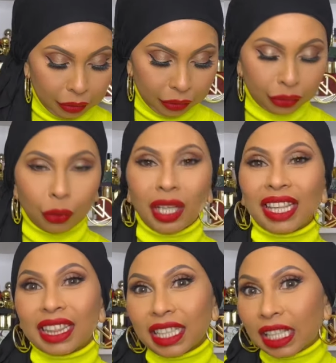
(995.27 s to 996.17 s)
So I
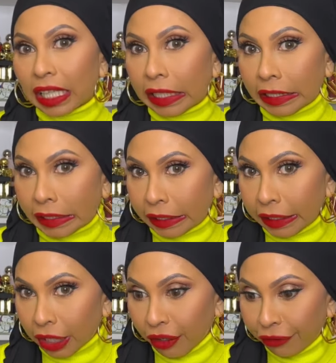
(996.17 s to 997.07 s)
think I did
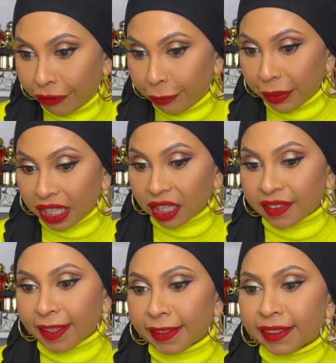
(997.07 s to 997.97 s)
enough, because
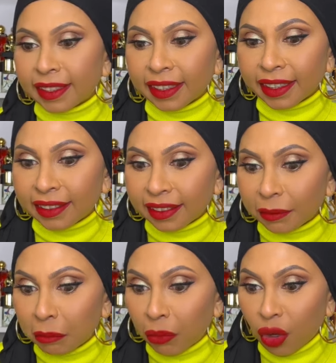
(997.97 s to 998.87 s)
I think I did
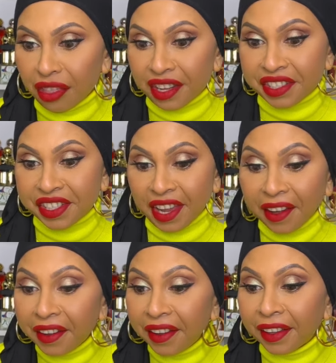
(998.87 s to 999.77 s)
more than
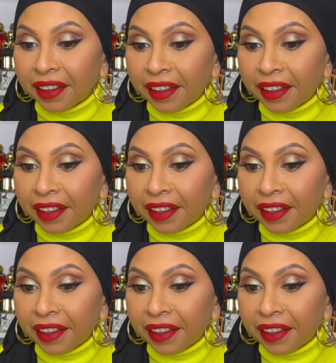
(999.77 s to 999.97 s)
10.